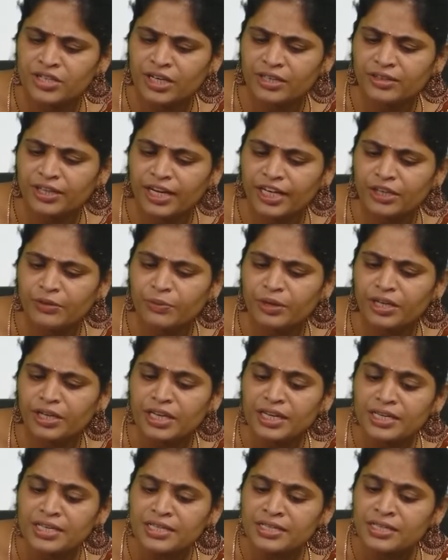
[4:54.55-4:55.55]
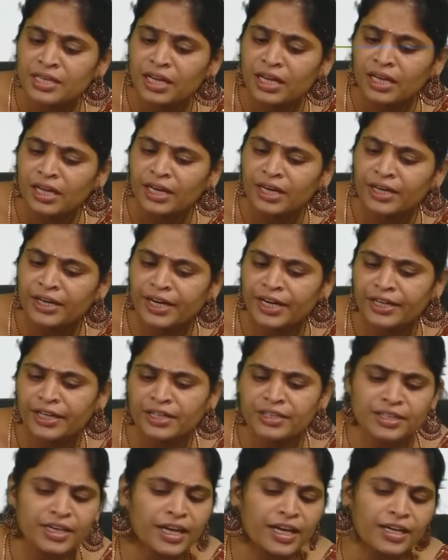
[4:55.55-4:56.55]
31 is greater
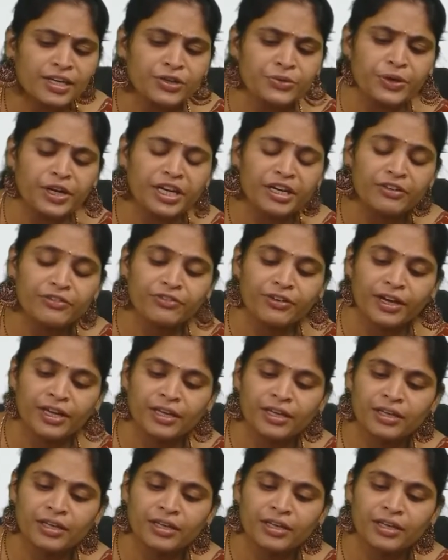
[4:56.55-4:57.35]
than 25.